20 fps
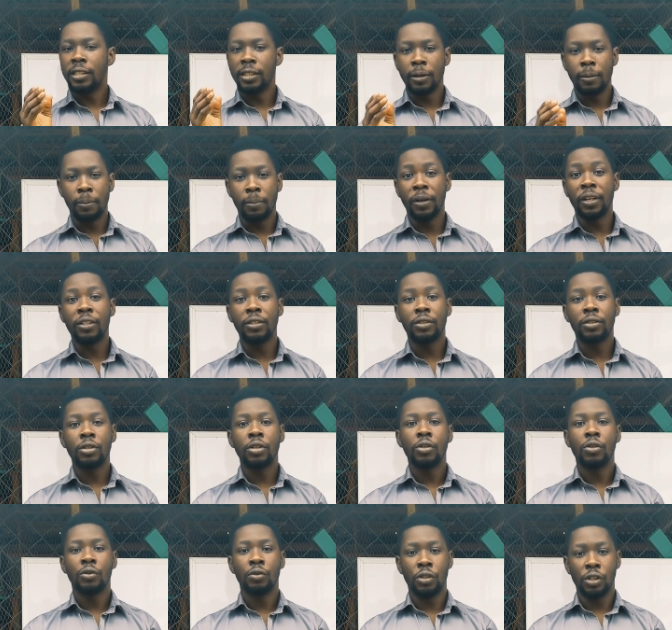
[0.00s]
the best
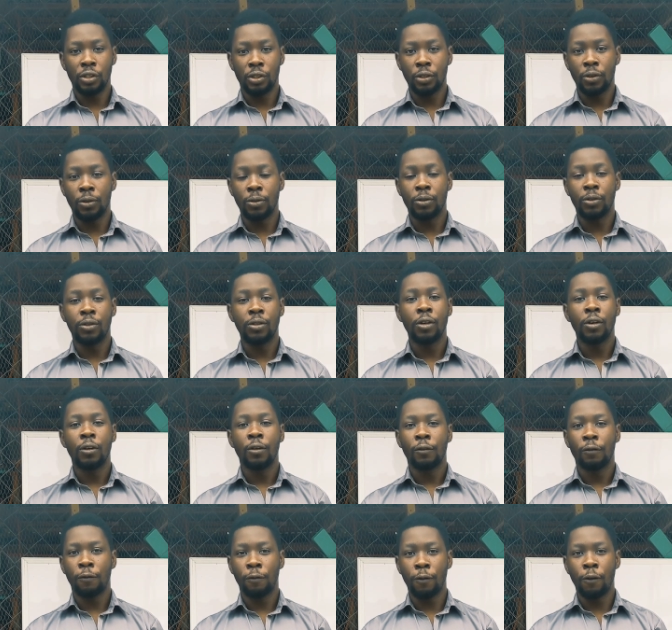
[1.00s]
results
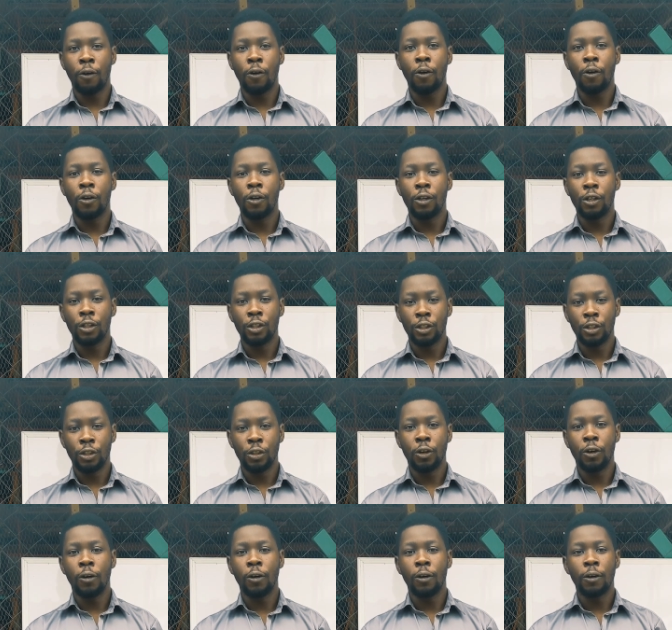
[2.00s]
for
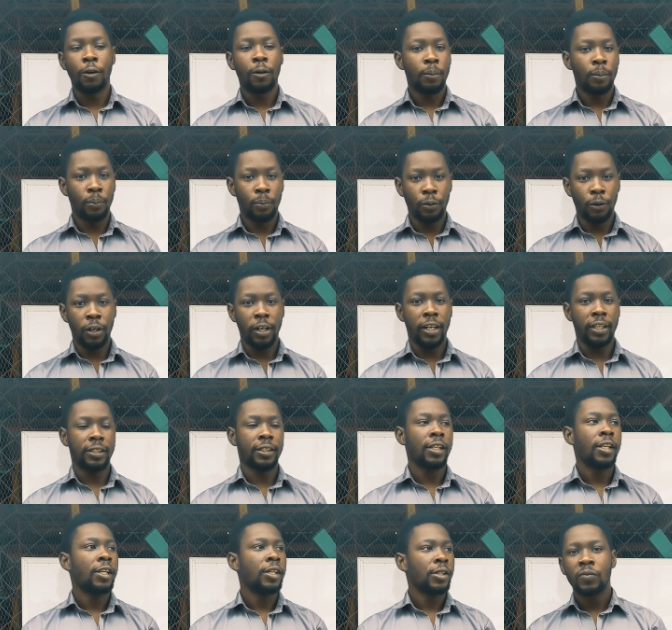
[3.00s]
your
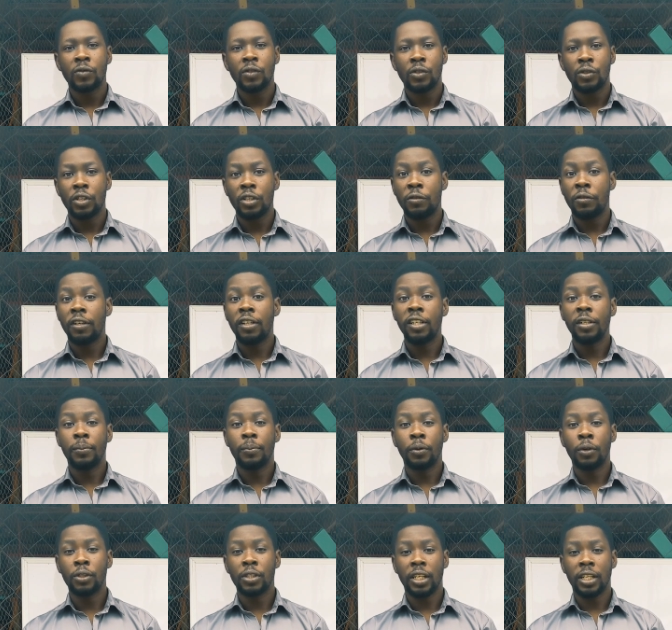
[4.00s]
broilers. So it's very
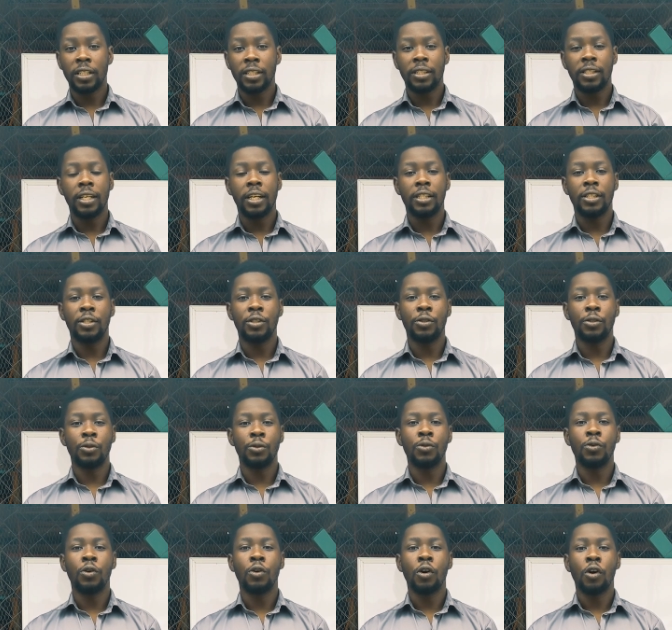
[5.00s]
important that you
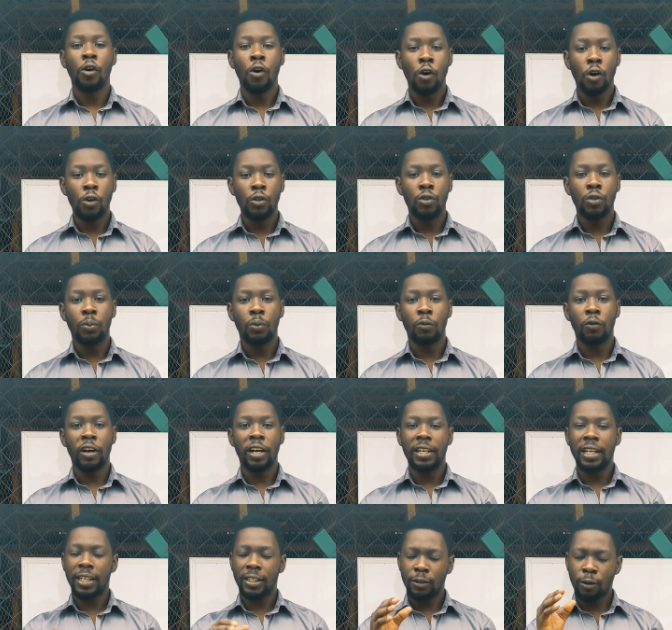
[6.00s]
also
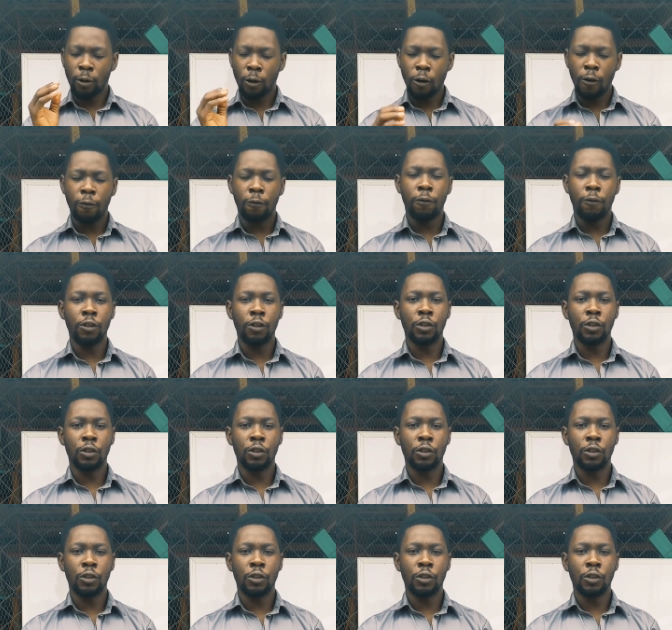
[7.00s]
provide that comfort
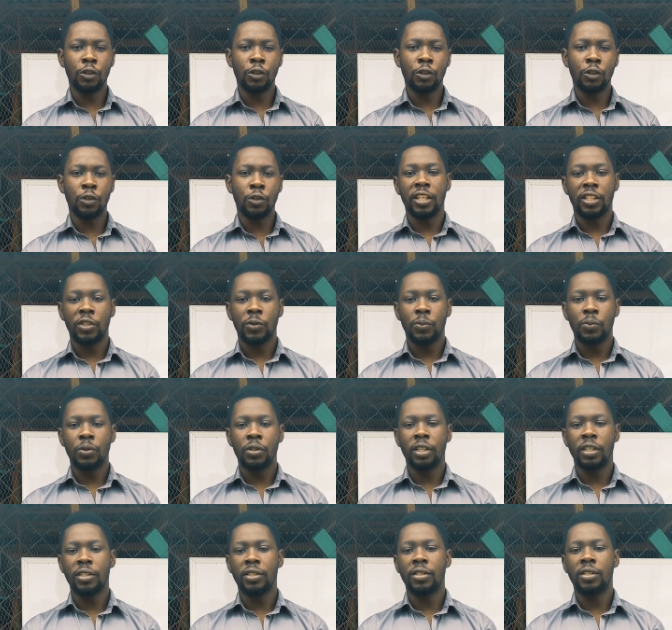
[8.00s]
zone
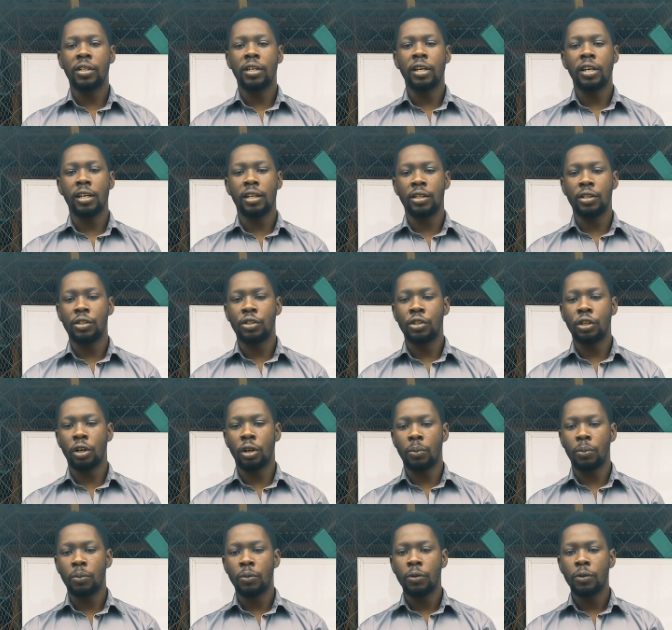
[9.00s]
experience. Hey, shut
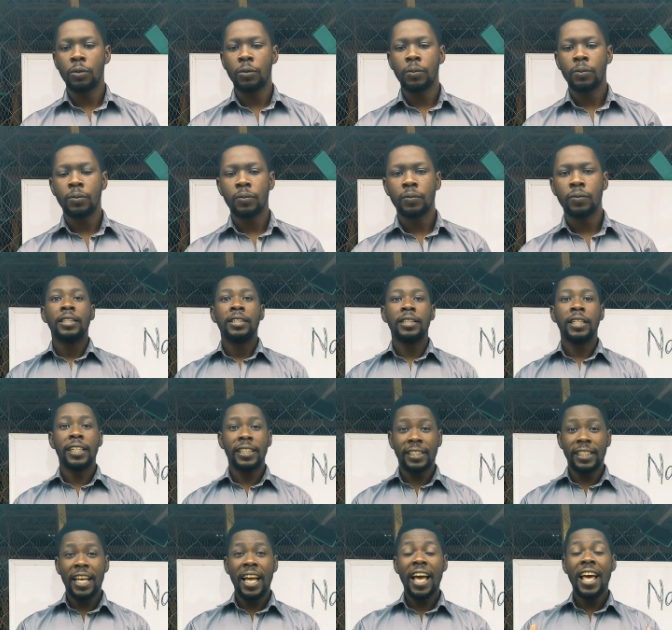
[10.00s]
up.
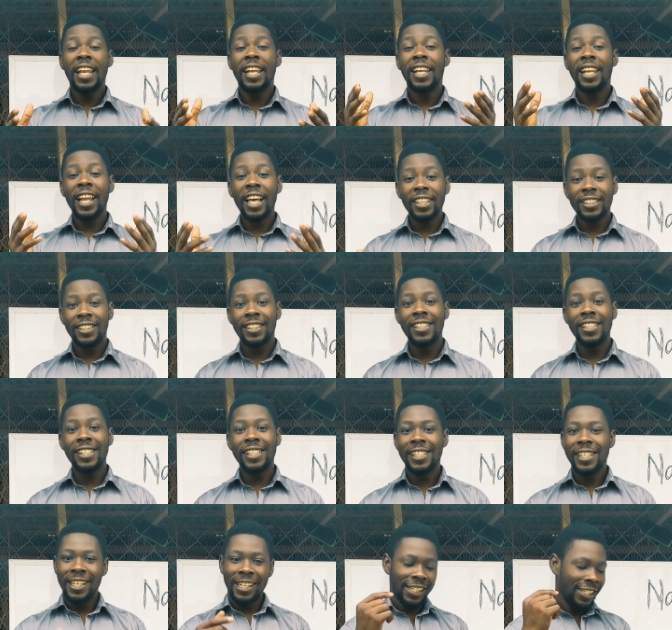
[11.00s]
Yes, and
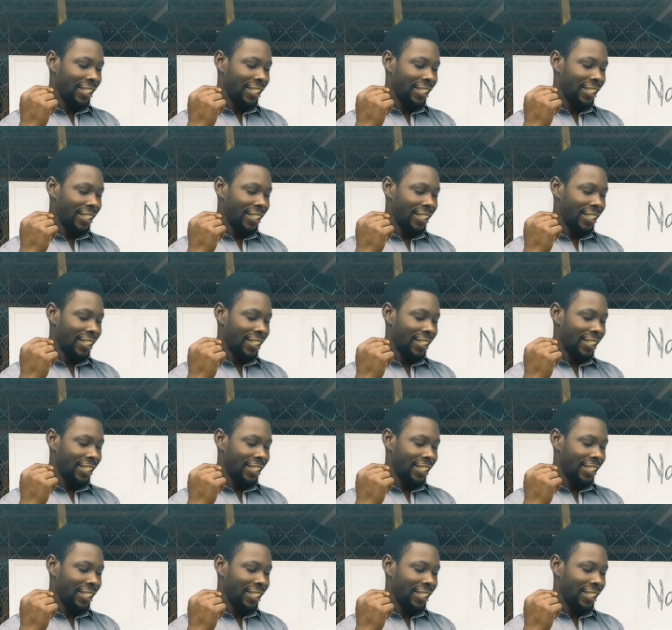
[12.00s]
lastly,